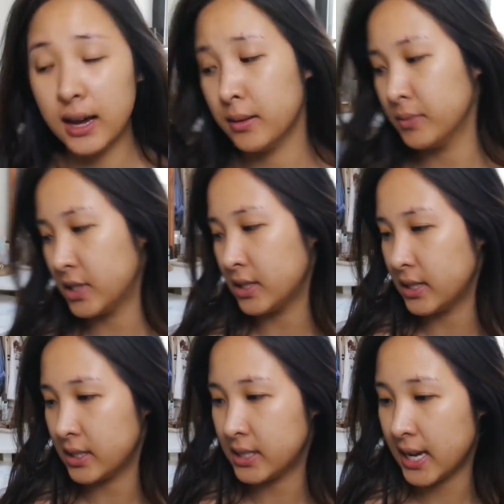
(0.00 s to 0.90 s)
Um, so
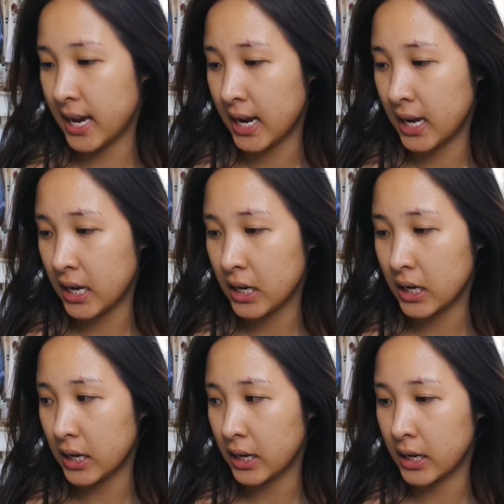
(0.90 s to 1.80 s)
today
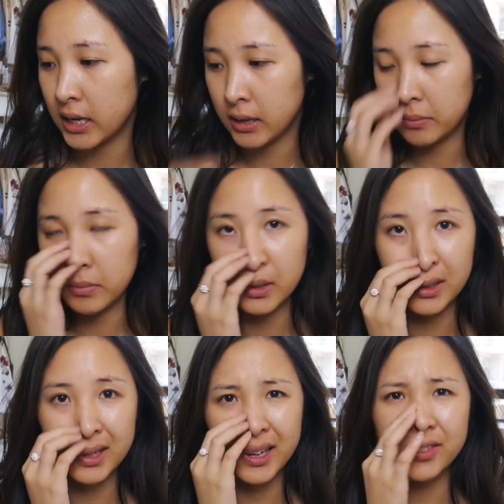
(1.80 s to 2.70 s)
I'm... I
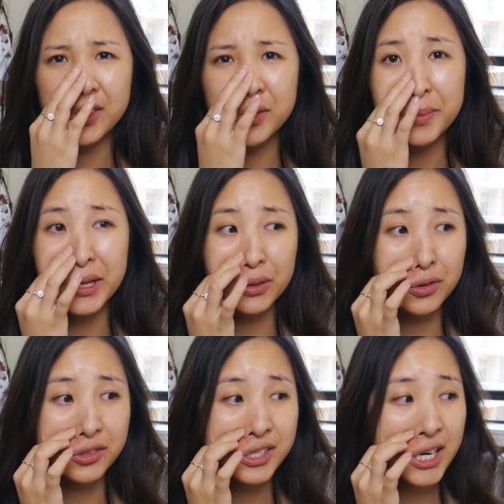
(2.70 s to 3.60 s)
have to do my
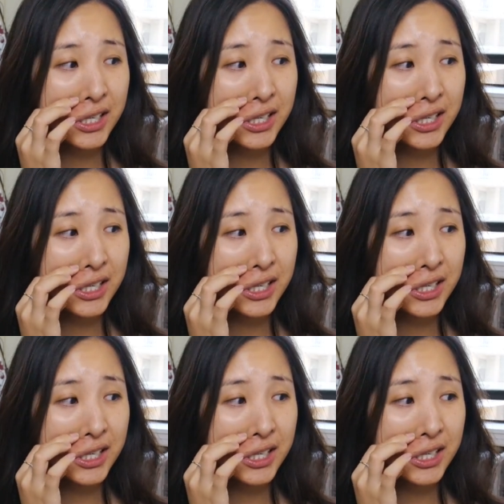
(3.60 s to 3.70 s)
laundry,